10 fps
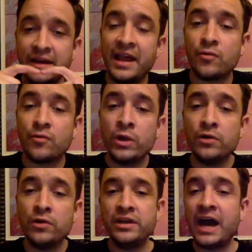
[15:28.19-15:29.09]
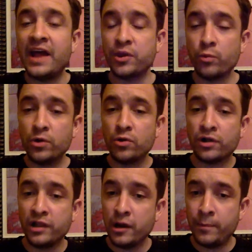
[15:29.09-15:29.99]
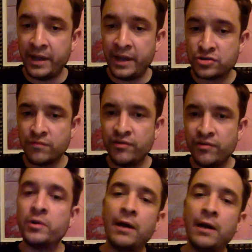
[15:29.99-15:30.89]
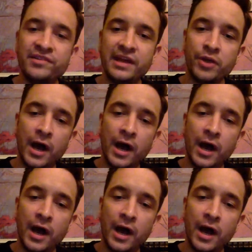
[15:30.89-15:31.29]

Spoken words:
like we only got the real clear picture of it when I was able